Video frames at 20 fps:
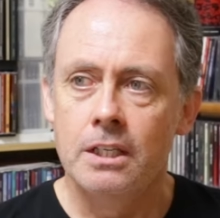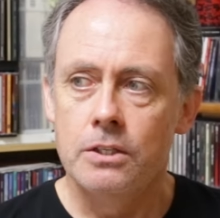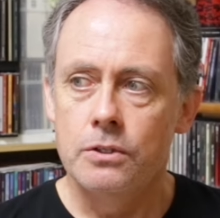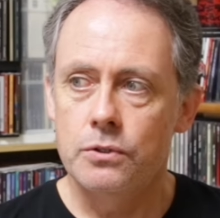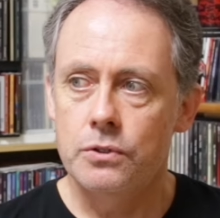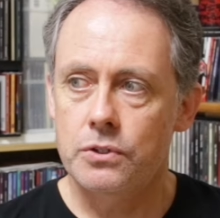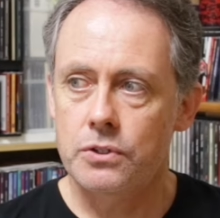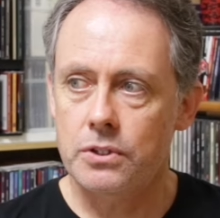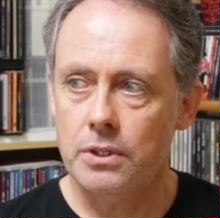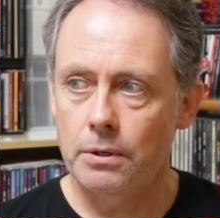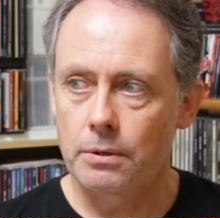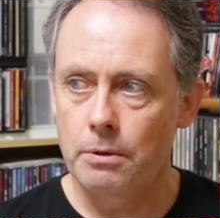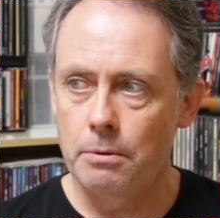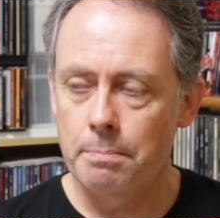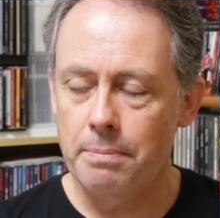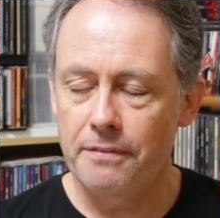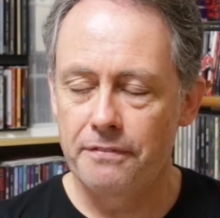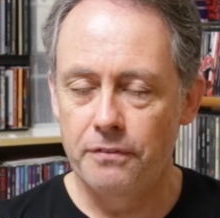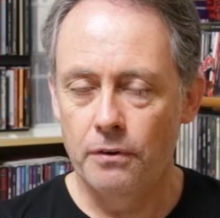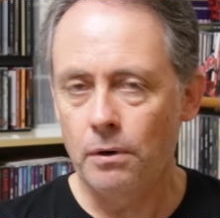So
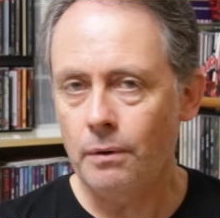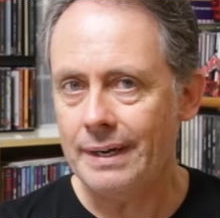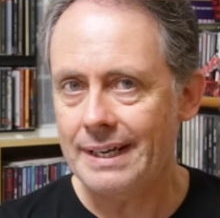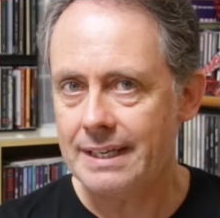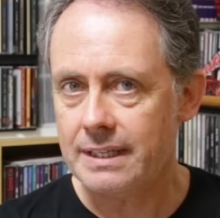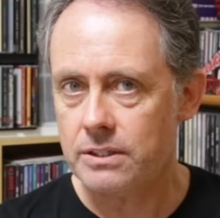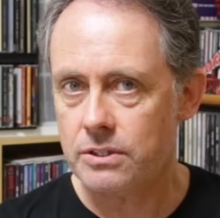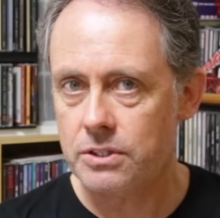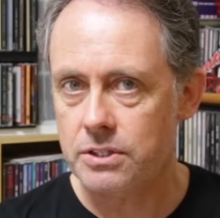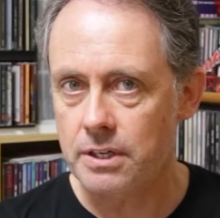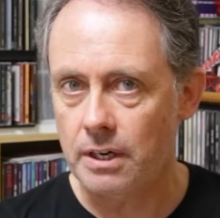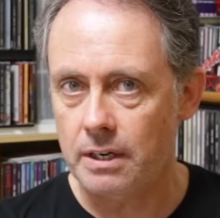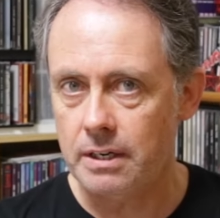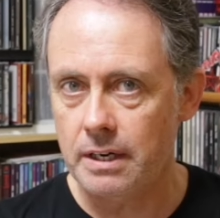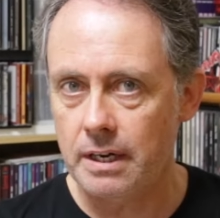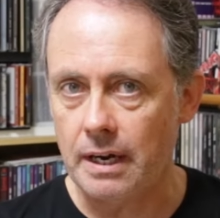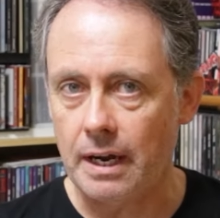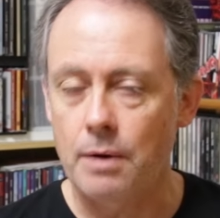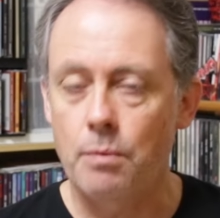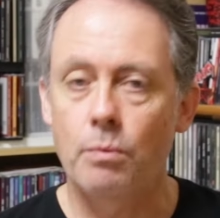before I get
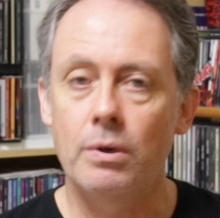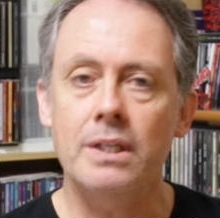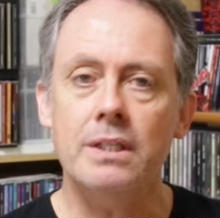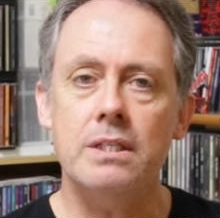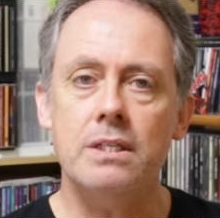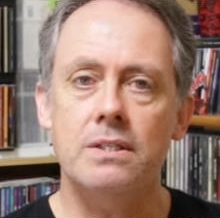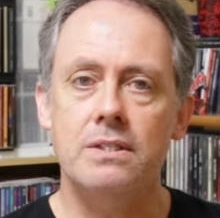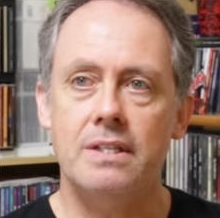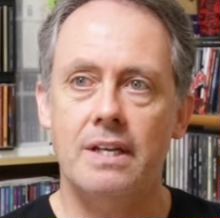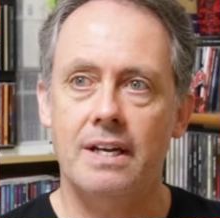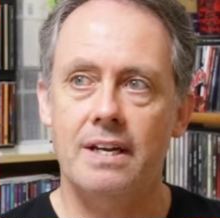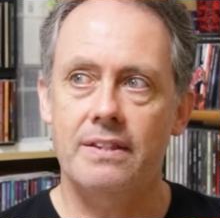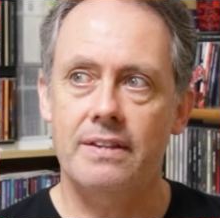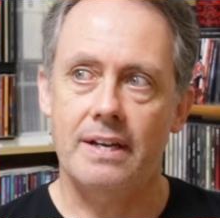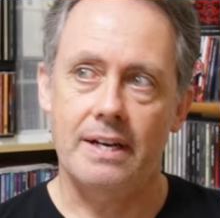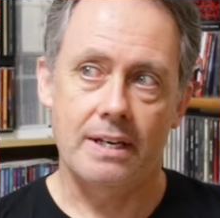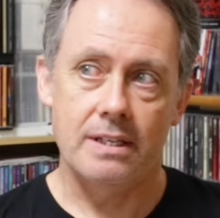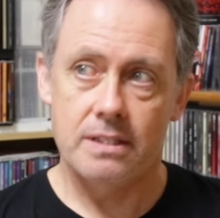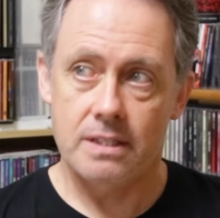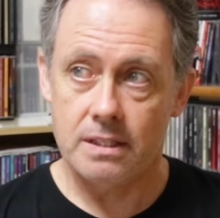started, I want to say
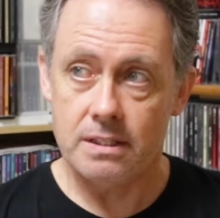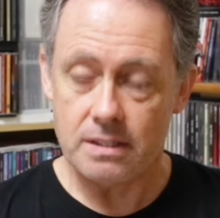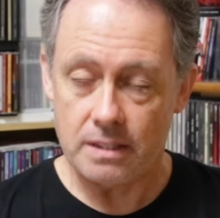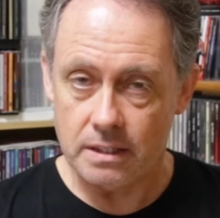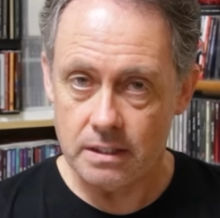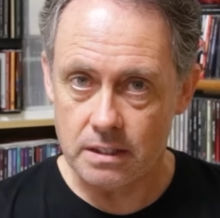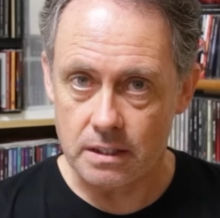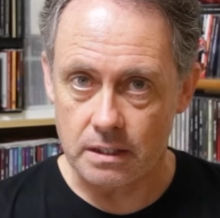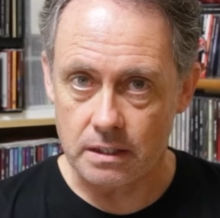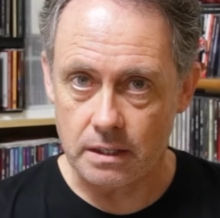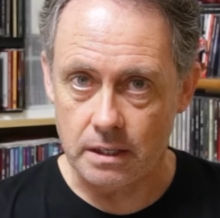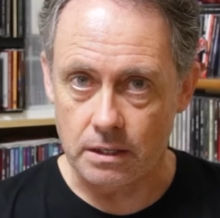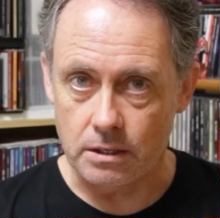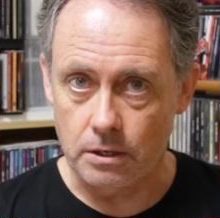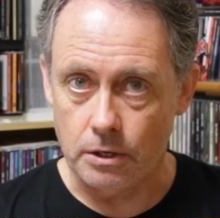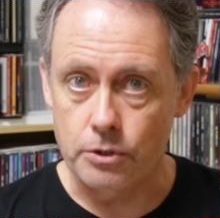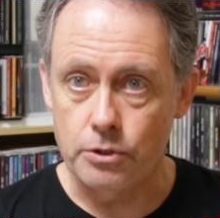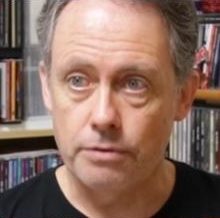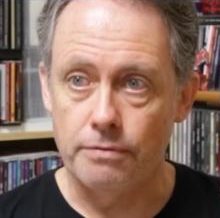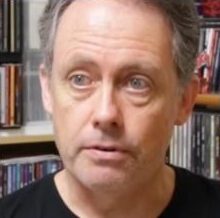that as this is a
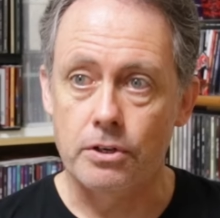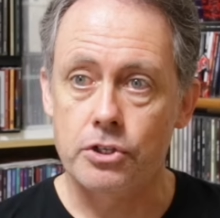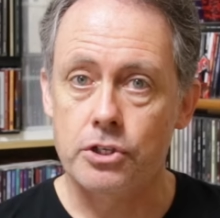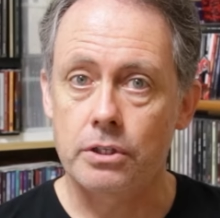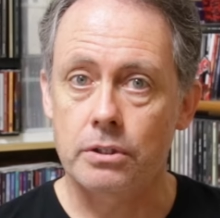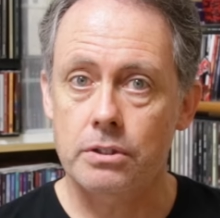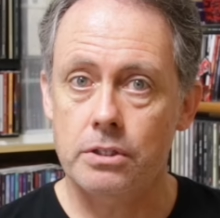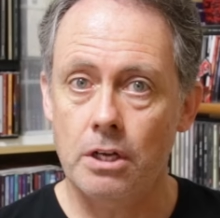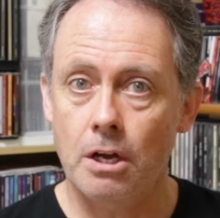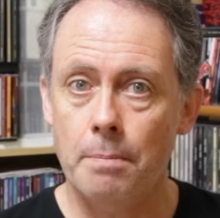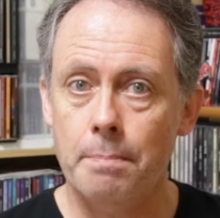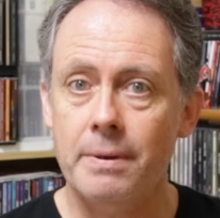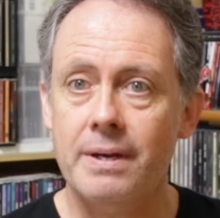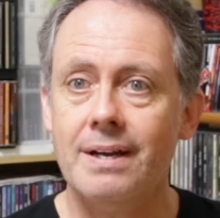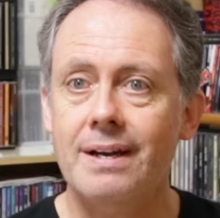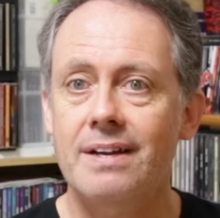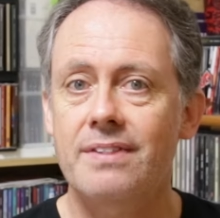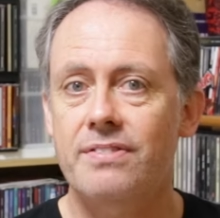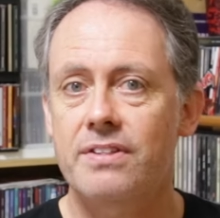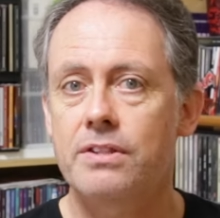controversial
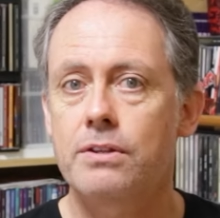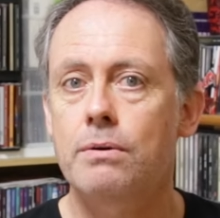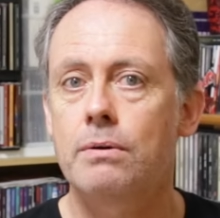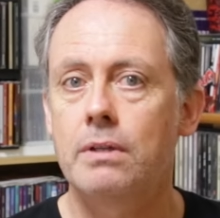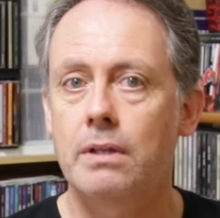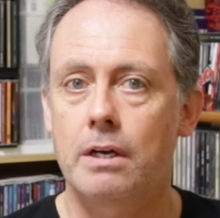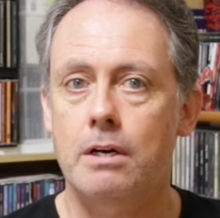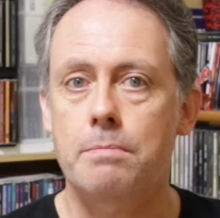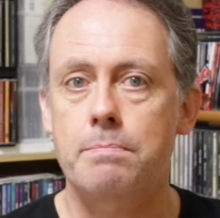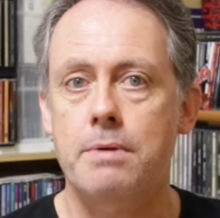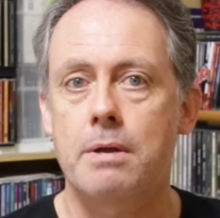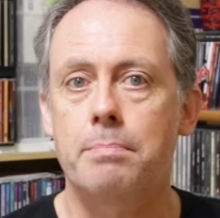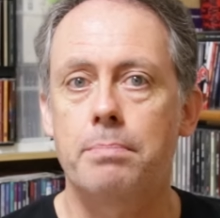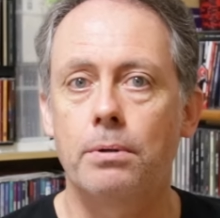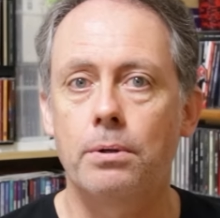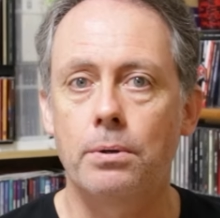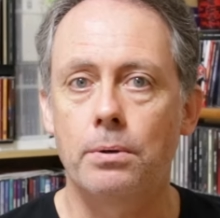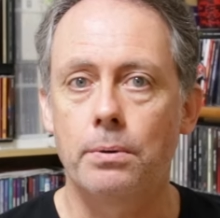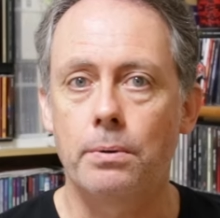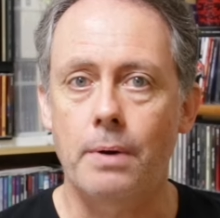topic, I think there are a lot of
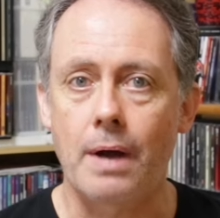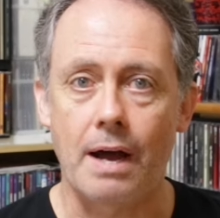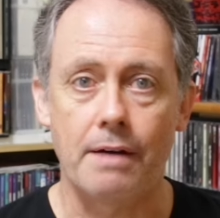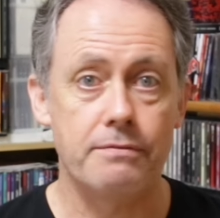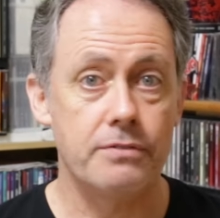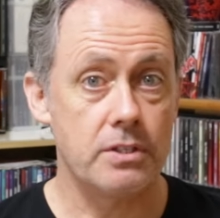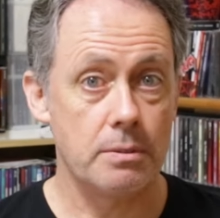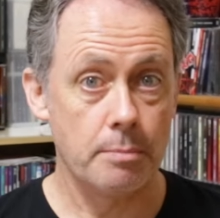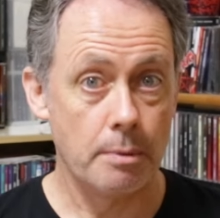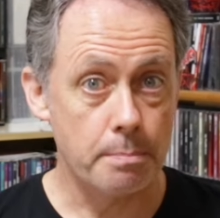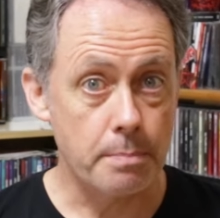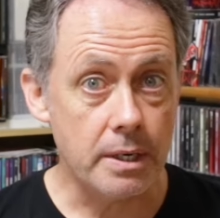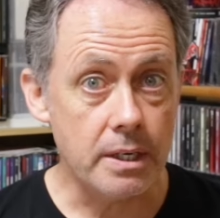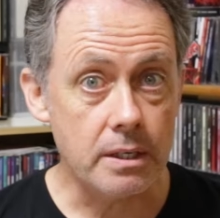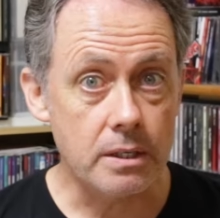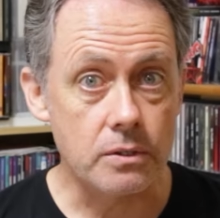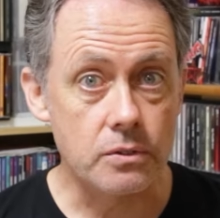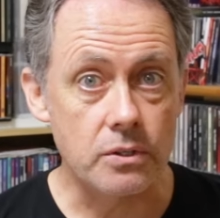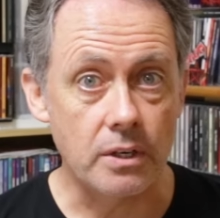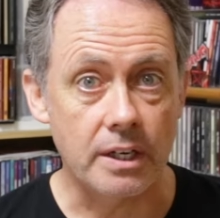people who have some
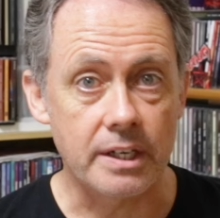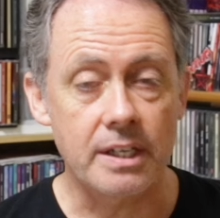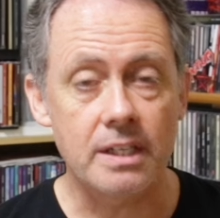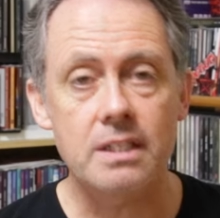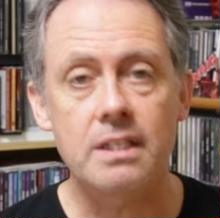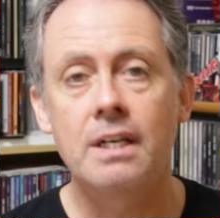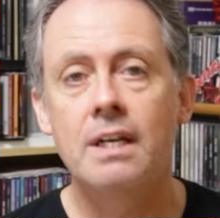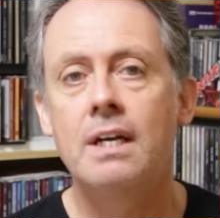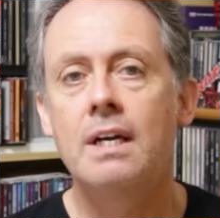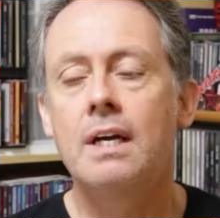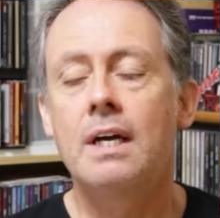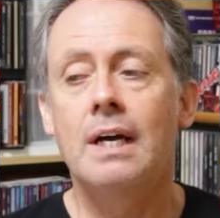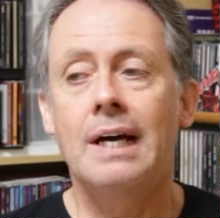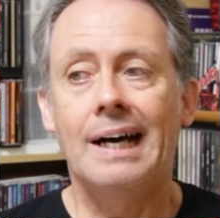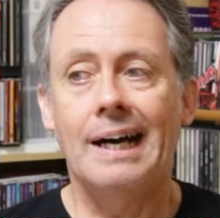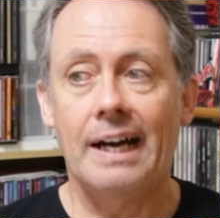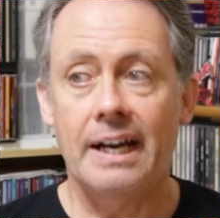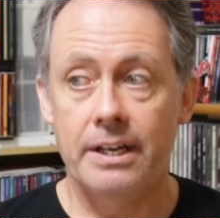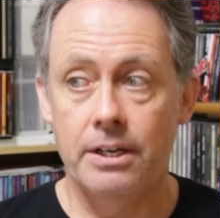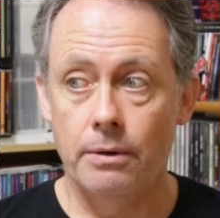opinions on it.
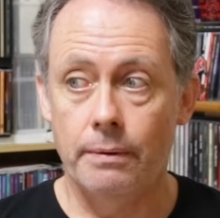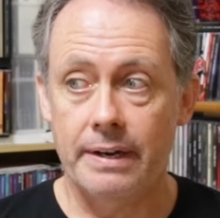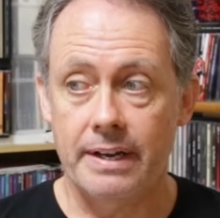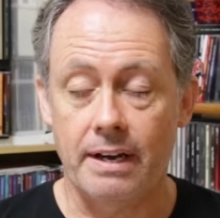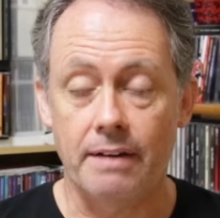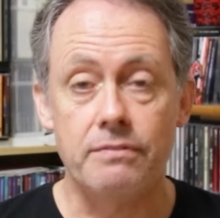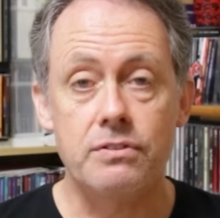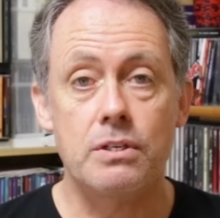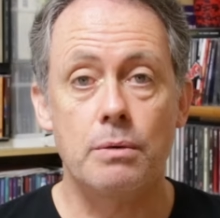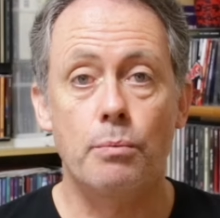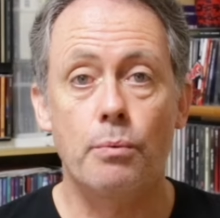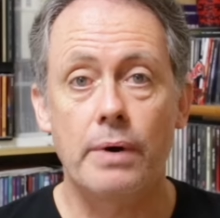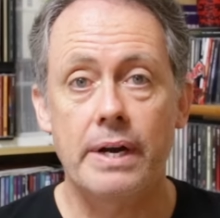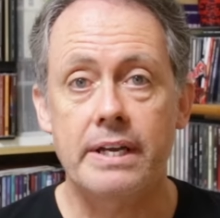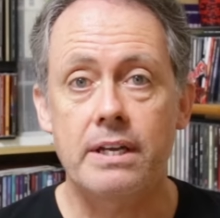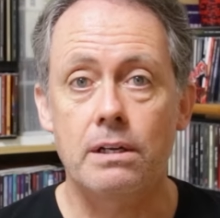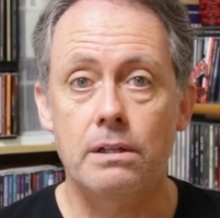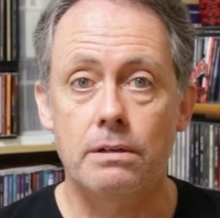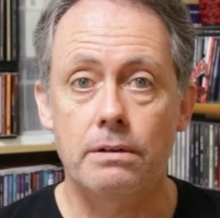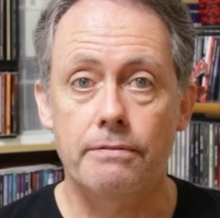I know I have some
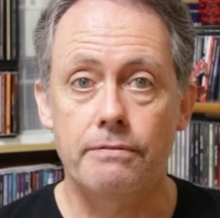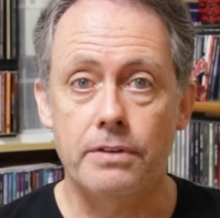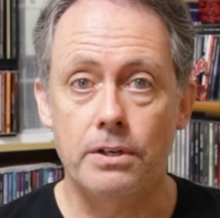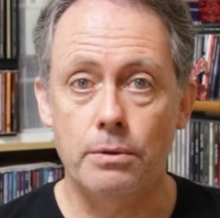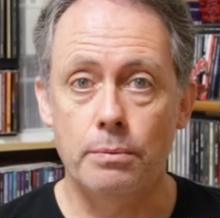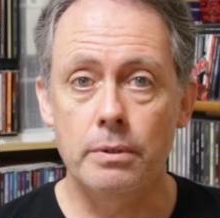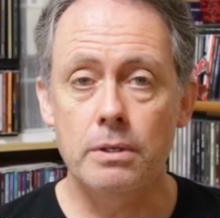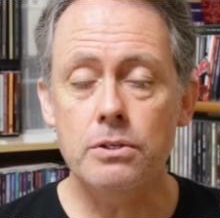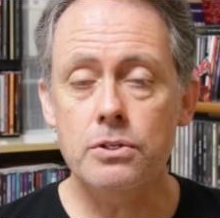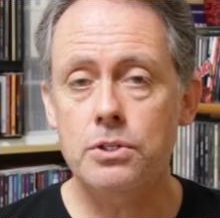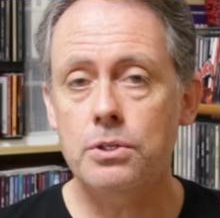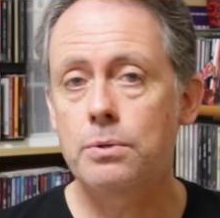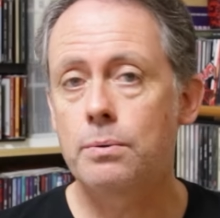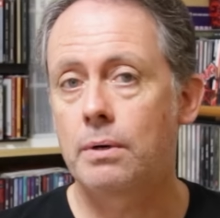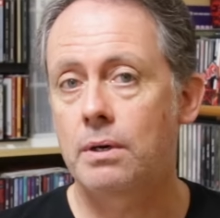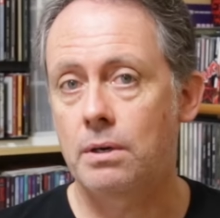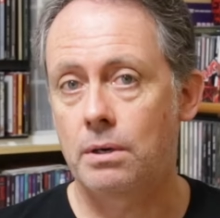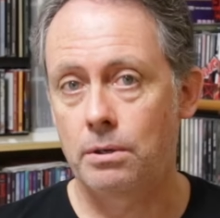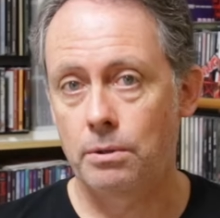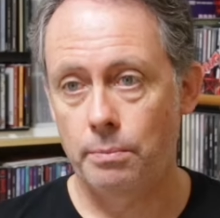regular viewers
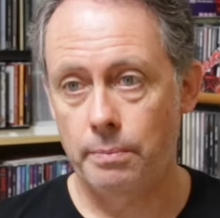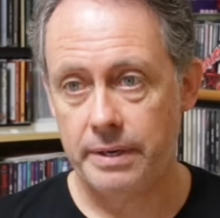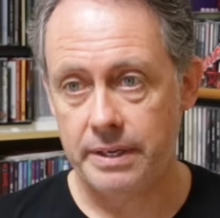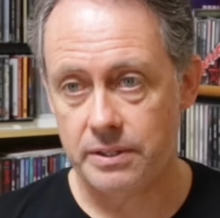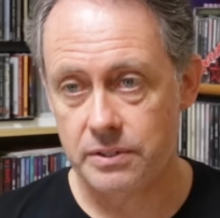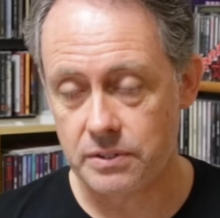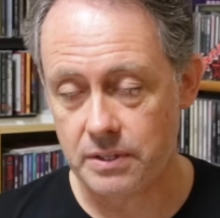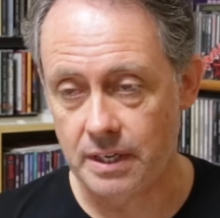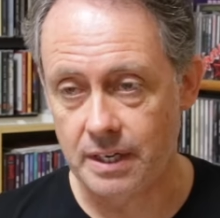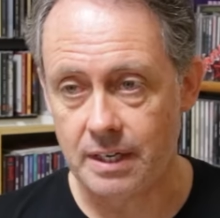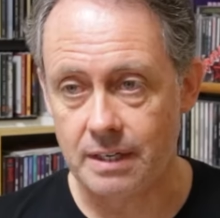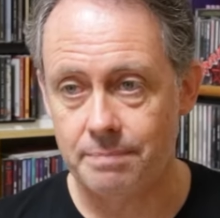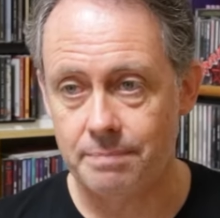who are always